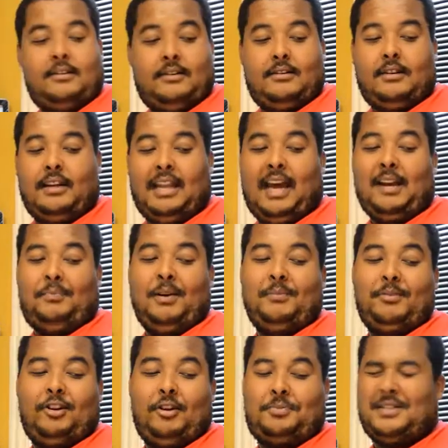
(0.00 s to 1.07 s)
A lot of
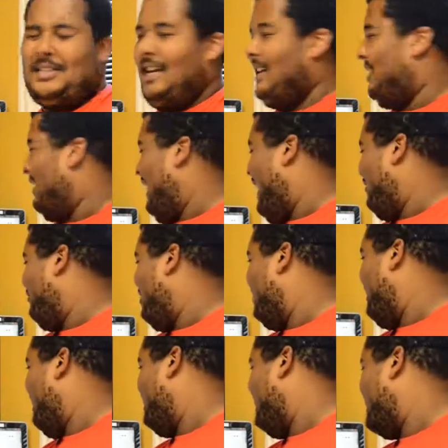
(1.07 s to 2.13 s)
people are upset and angry
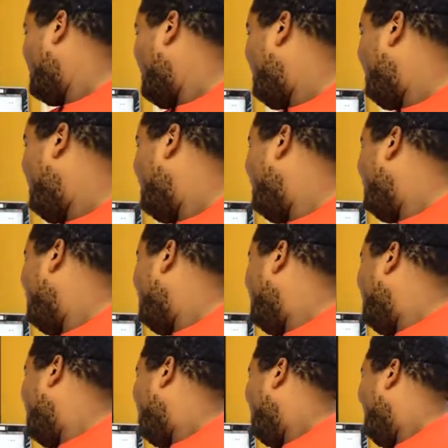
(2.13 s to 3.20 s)
about this comment,
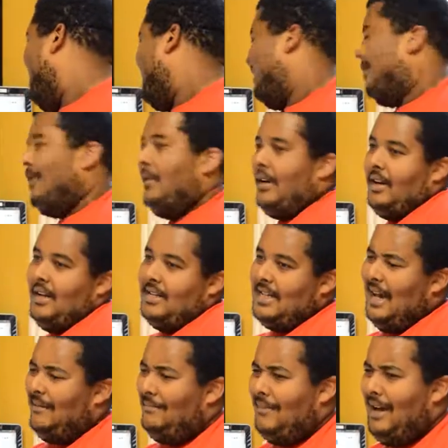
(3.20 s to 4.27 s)
him not knowing what it is.
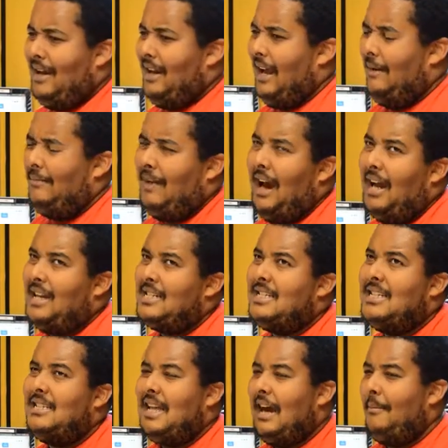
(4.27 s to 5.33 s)
I'm
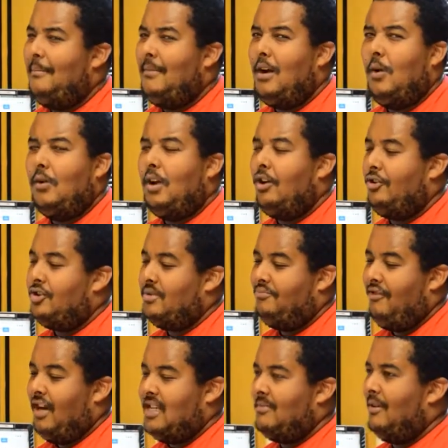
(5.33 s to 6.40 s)
no longer
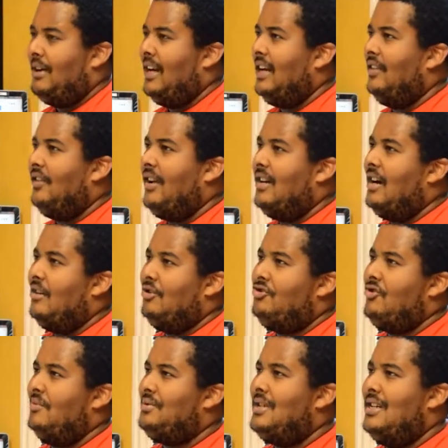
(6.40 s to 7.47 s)
surprised about anything Donald
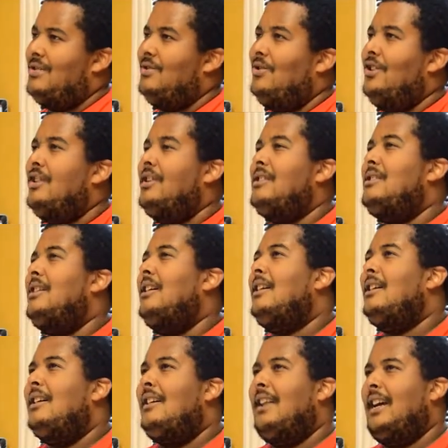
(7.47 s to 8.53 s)
Trump says or does.
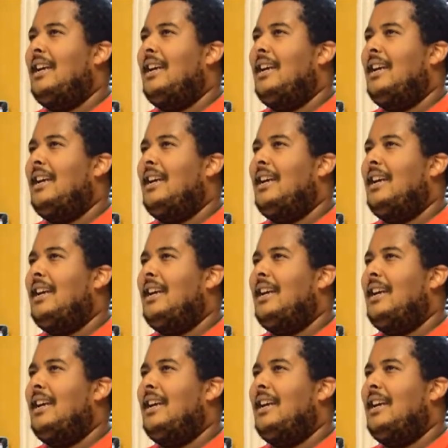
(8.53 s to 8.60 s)
Like,